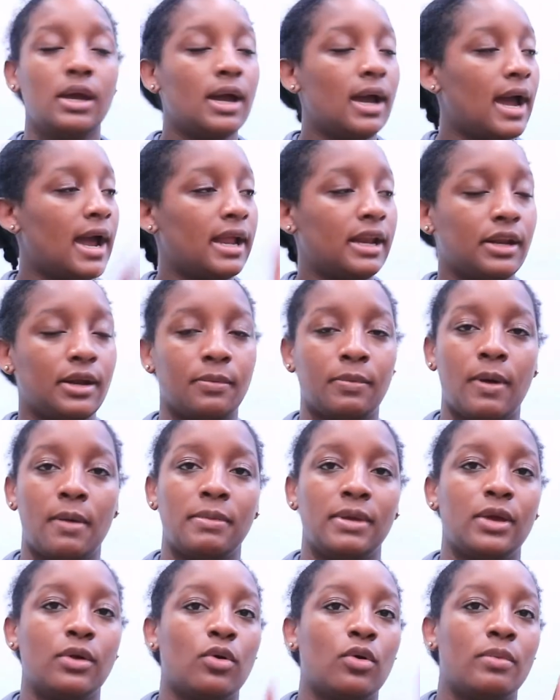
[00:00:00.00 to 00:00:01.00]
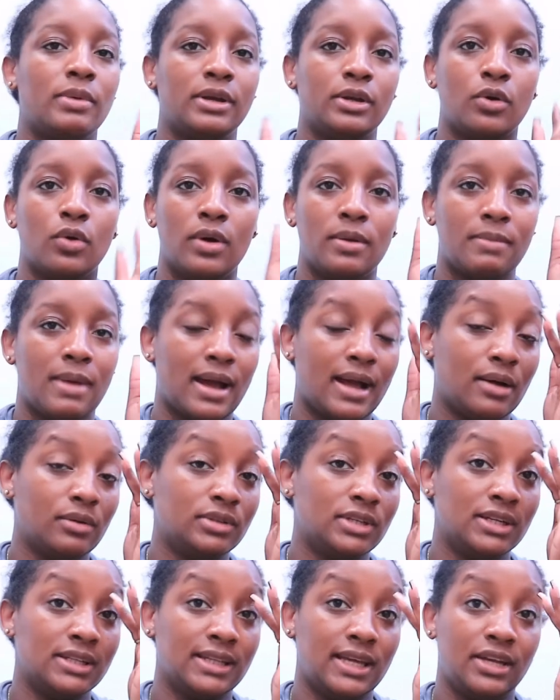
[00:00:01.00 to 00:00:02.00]
I ended up coming home and going back out
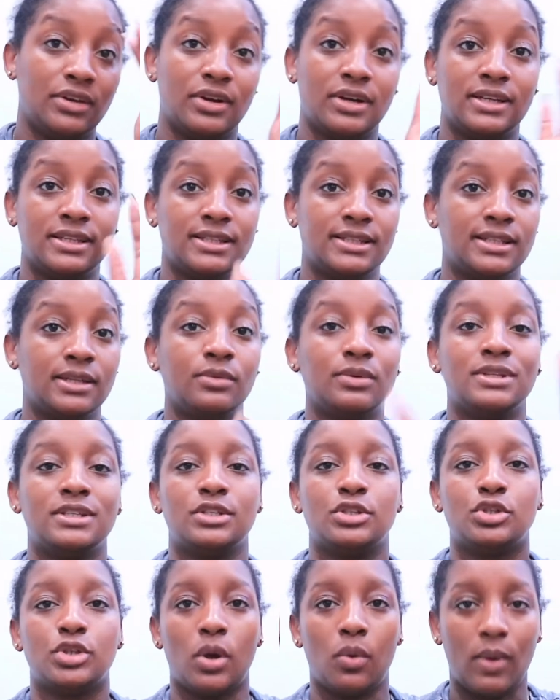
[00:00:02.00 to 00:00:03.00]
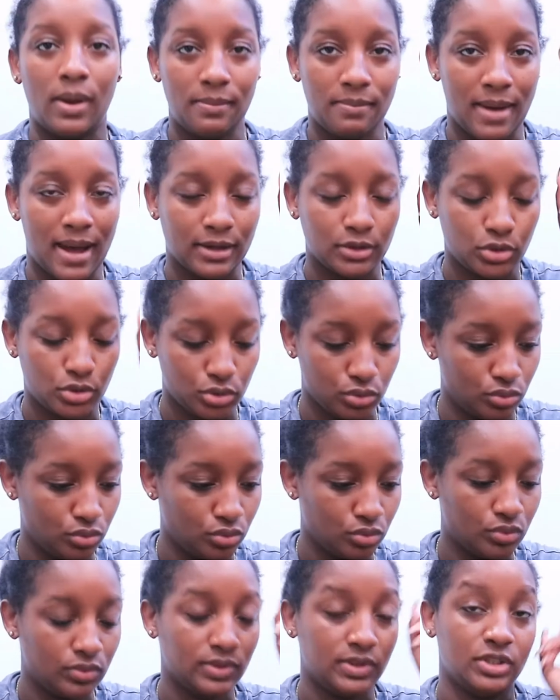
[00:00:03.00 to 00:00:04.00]
there later and it still wasn't. So I went back
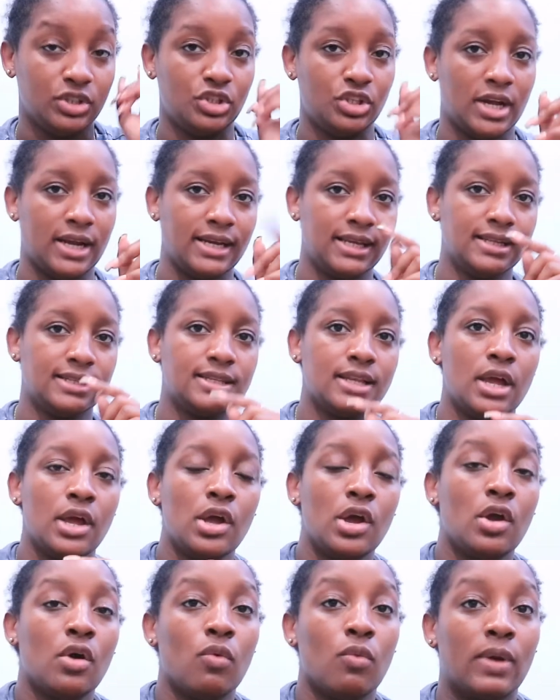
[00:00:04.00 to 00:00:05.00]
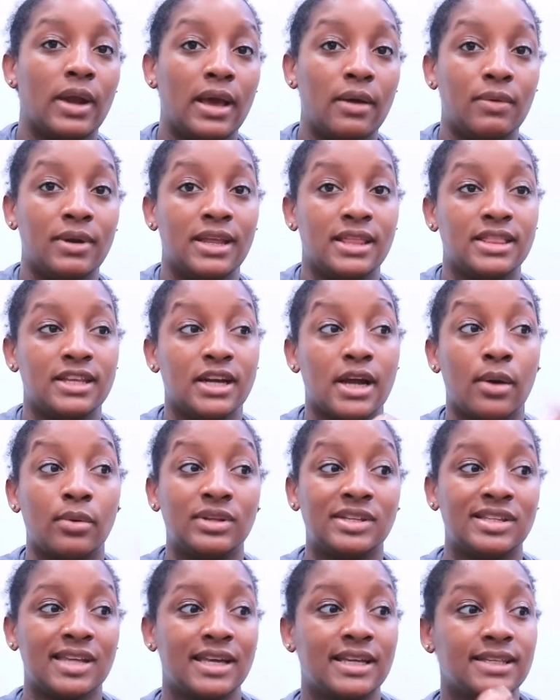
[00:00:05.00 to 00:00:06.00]
to the Chinese. When I went in there, I
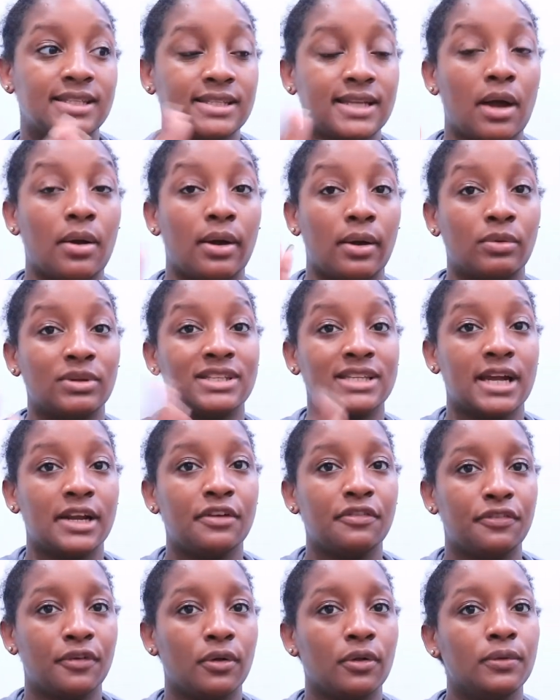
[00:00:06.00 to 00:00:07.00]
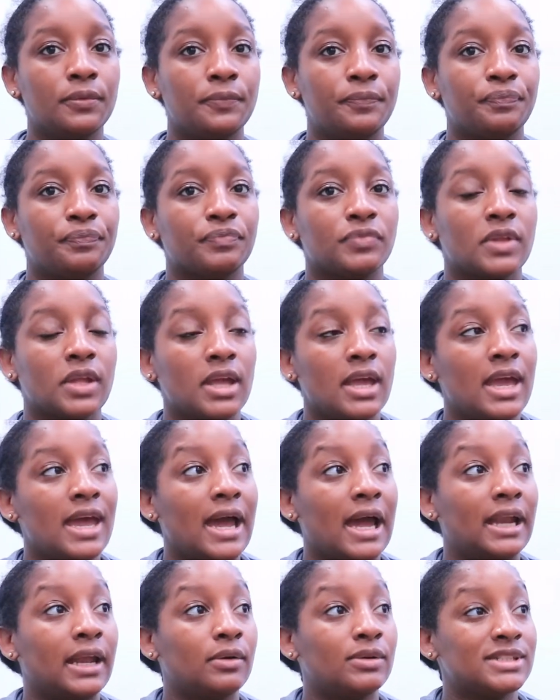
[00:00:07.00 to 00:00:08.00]
was like, scout, it was kind of full
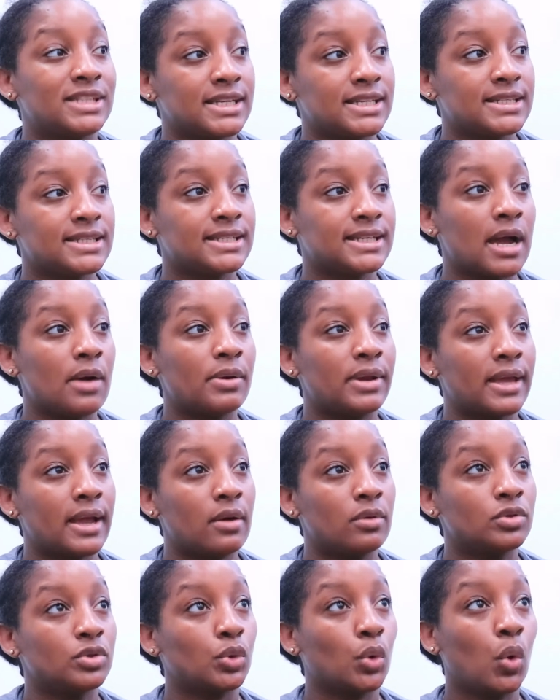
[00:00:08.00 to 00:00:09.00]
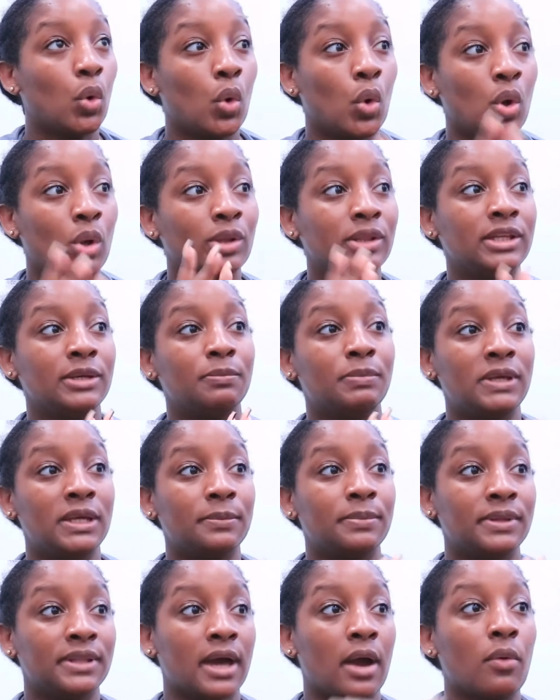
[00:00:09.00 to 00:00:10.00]
and I was like scouting out all the
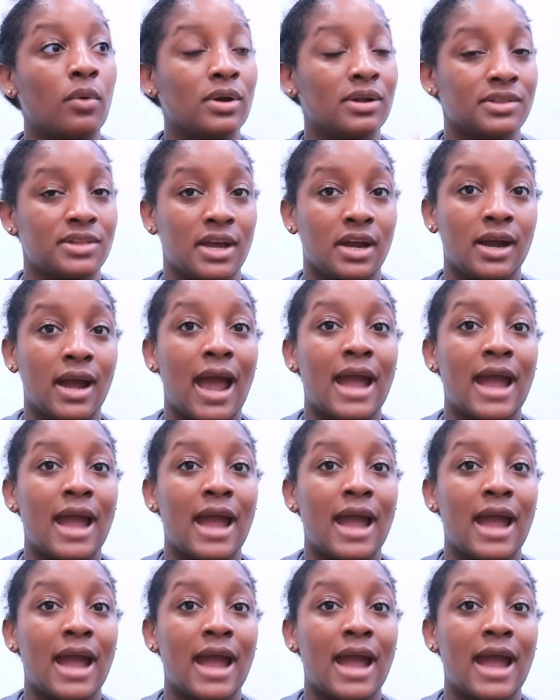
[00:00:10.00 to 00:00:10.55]
people that were there.